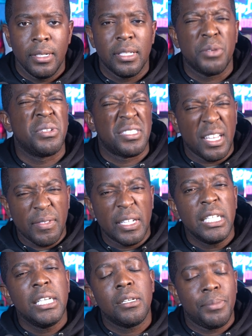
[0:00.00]
They wanted to save a
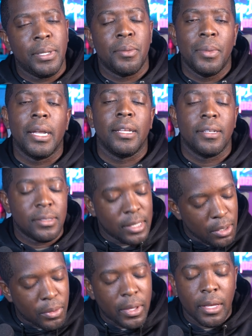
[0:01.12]
little bit of money. I was like,
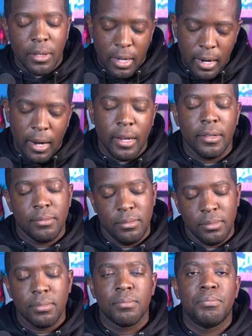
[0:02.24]
okay, all right,
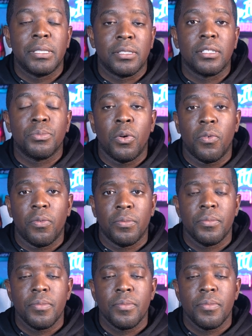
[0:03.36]
business move.